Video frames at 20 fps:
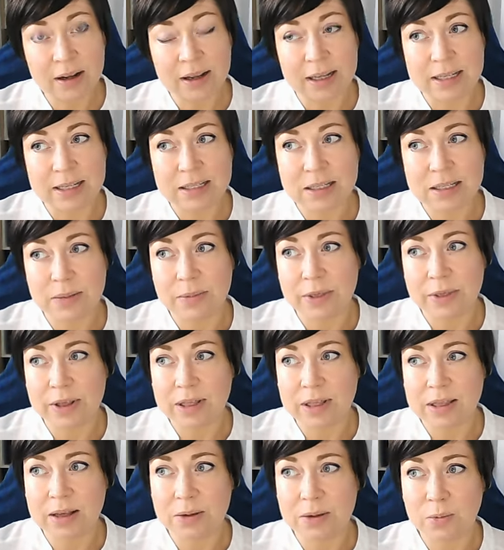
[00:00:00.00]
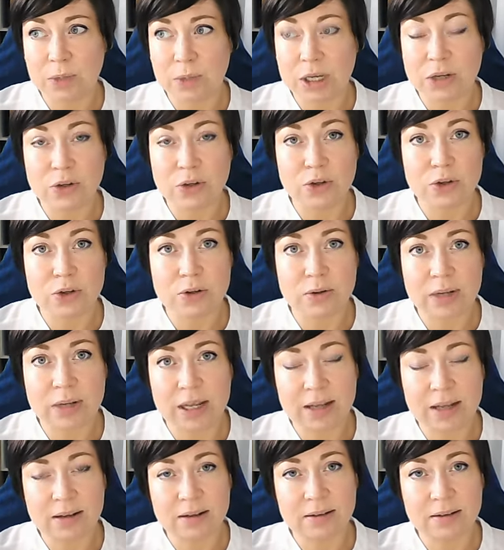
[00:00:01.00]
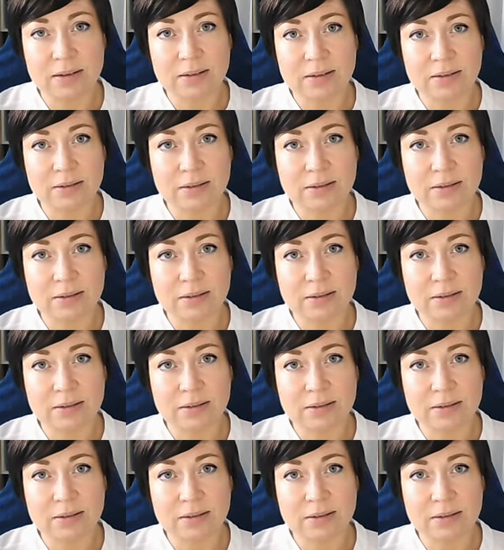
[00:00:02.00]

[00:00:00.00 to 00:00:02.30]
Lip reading: is something that we can do in